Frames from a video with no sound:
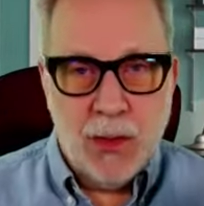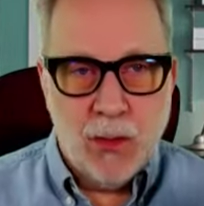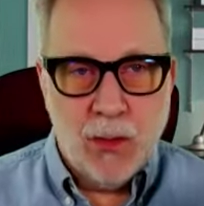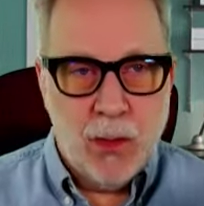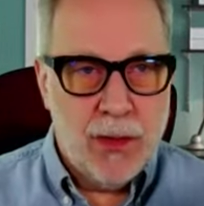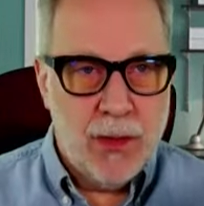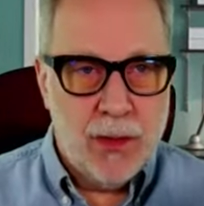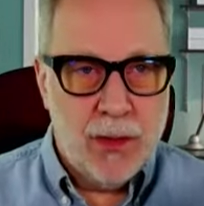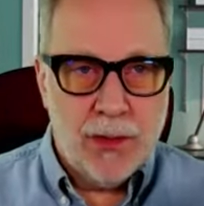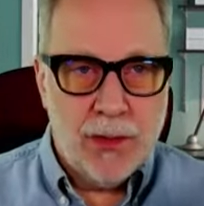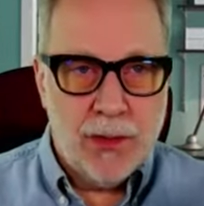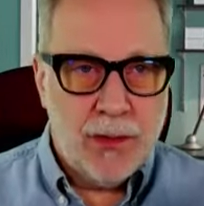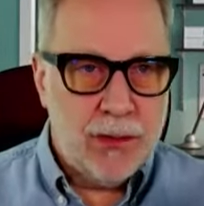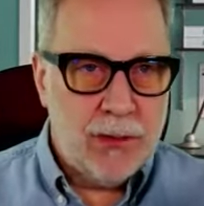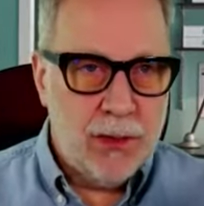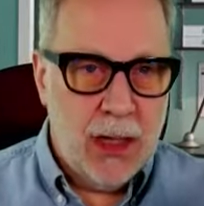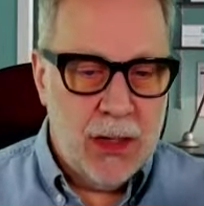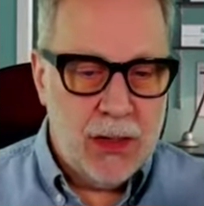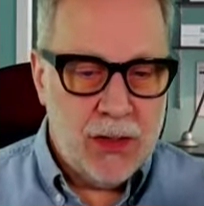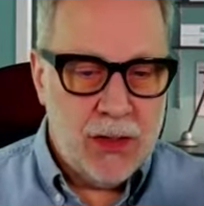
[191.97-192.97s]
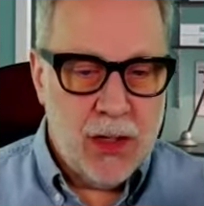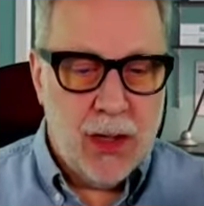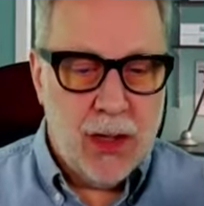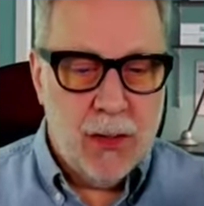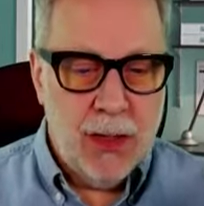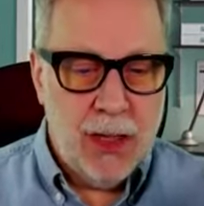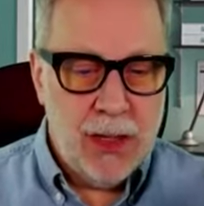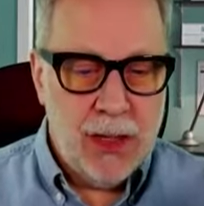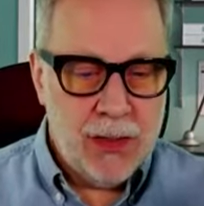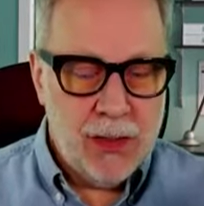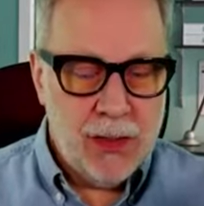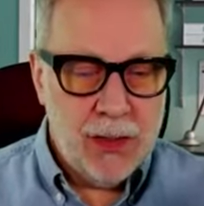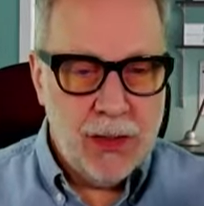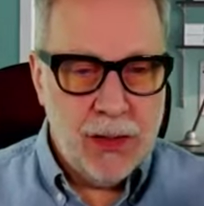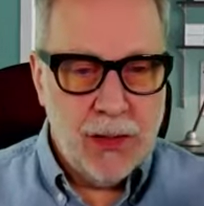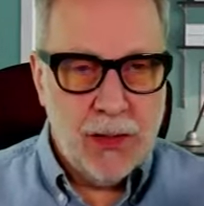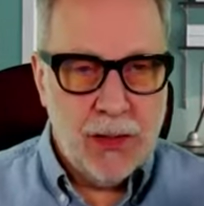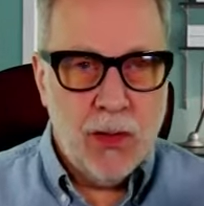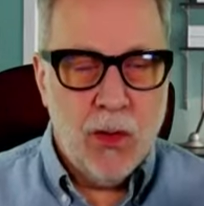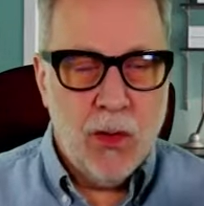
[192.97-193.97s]
whether it's edge
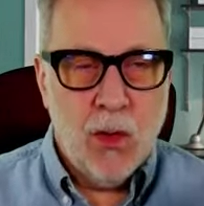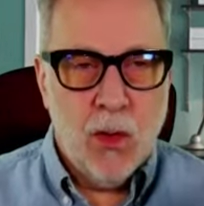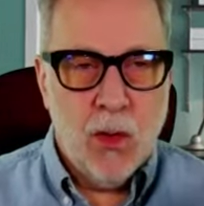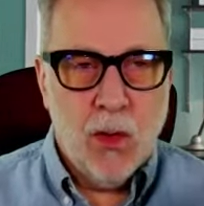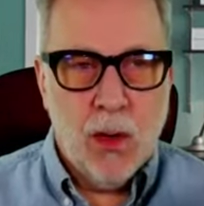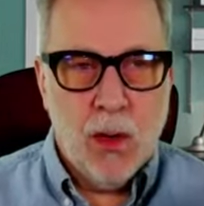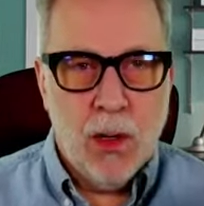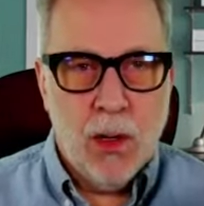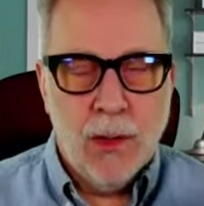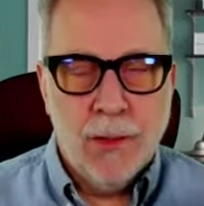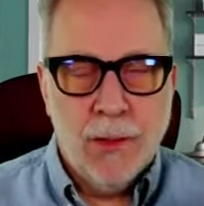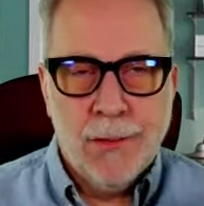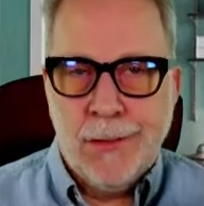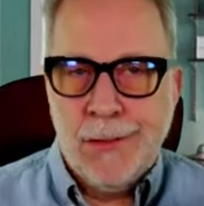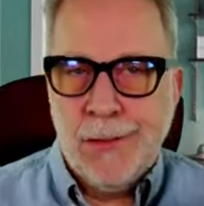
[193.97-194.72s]
automation or,